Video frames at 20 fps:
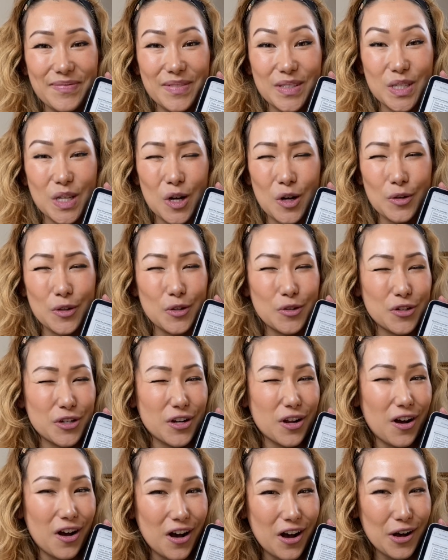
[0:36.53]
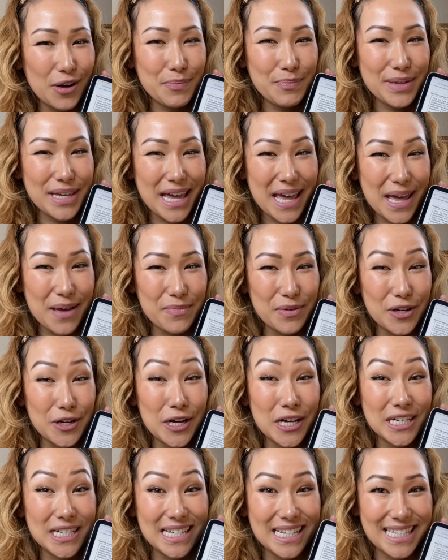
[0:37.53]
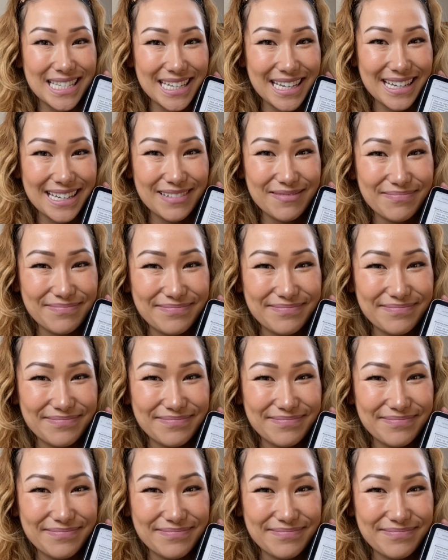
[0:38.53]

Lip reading: So you should all be able to see it.